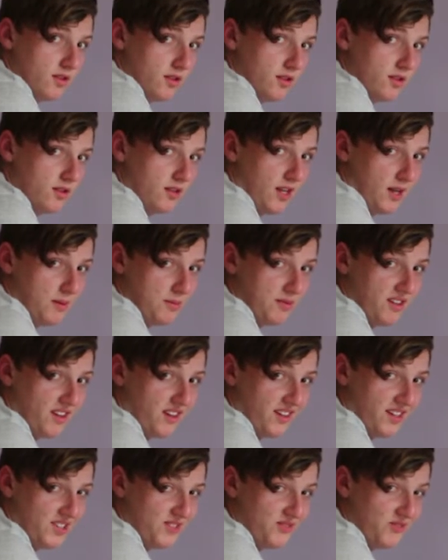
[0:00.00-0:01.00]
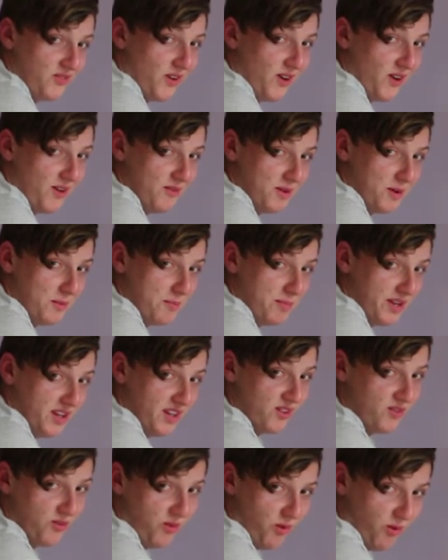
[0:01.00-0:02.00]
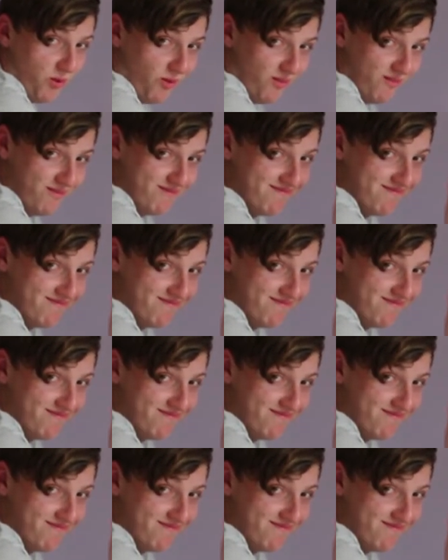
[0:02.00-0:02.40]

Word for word: Samsung S5 and a PS4.